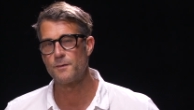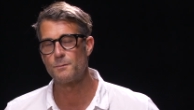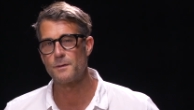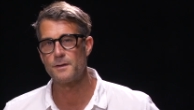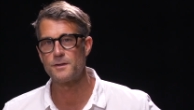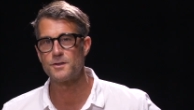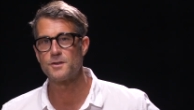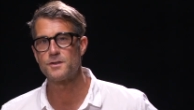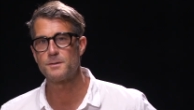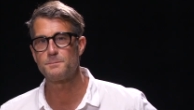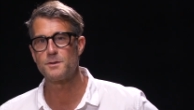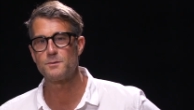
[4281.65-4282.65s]
the
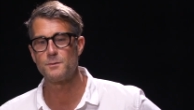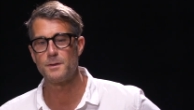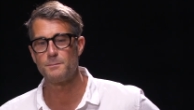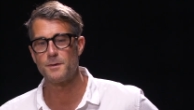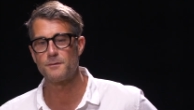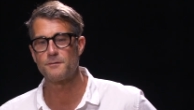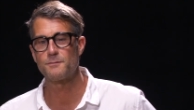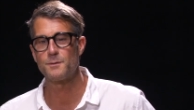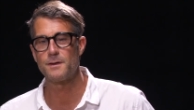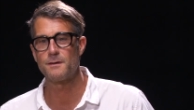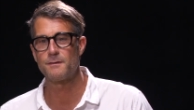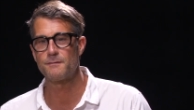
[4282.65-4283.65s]
relationship between
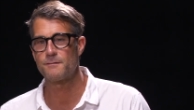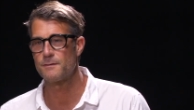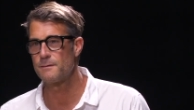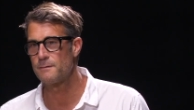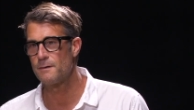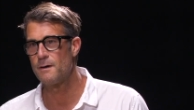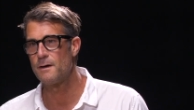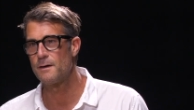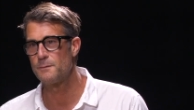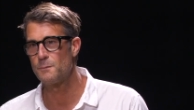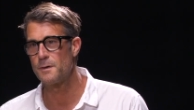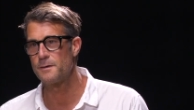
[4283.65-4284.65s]
bittersweetness and awe
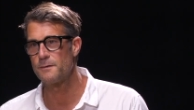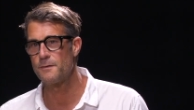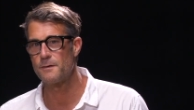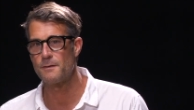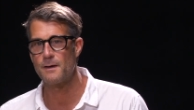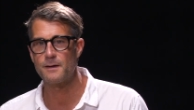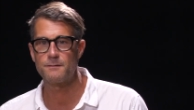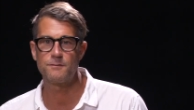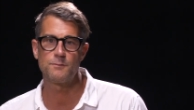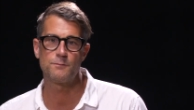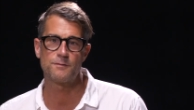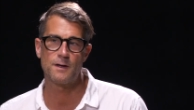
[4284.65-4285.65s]
and wonder? They're like
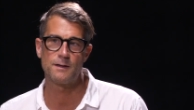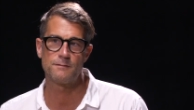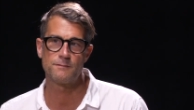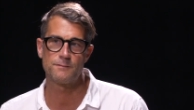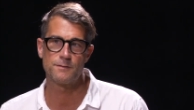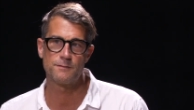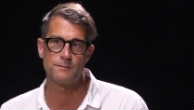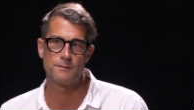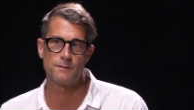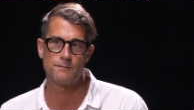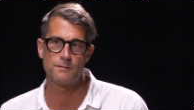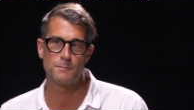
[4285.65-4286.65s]
two sides of a,
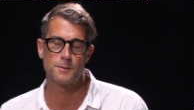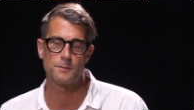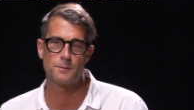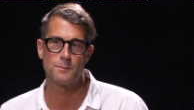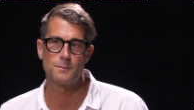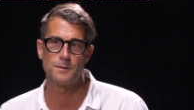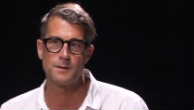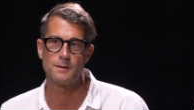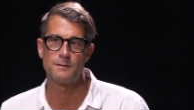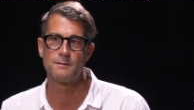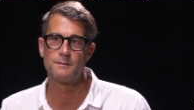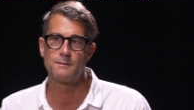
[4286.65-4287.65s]
a similar coin.